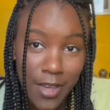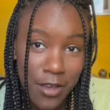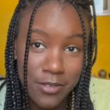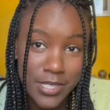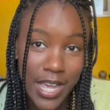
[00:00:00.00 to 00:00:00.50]
I
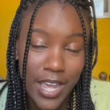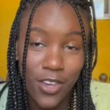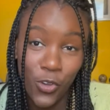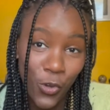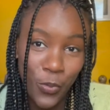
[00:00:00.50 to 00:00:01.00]
was like,
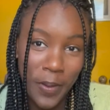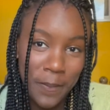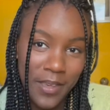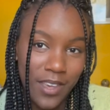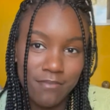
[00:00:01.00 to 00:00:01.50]
ooh,
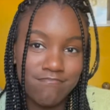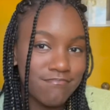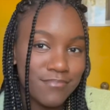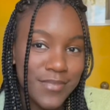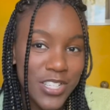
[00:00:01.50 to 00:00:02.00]
maybe
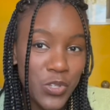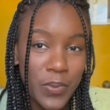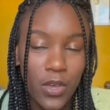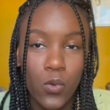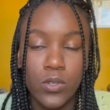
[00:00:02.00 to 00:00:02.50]
this will
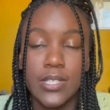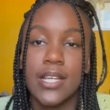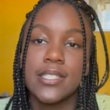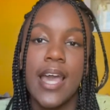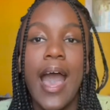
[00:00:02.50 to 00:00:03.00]
be a cool
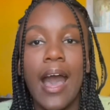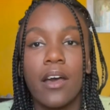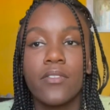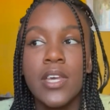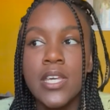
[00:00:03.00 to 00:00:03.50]
deck to have.